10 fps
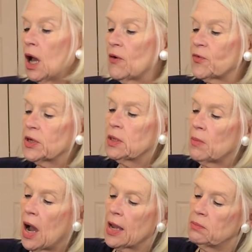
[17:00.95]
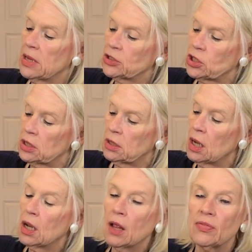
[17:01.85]
A friend of mine mentioned
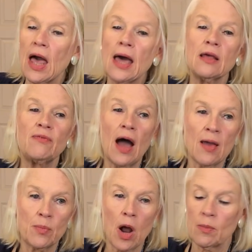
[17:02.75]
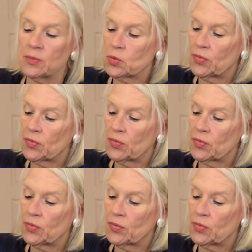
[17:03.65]
that if I had problems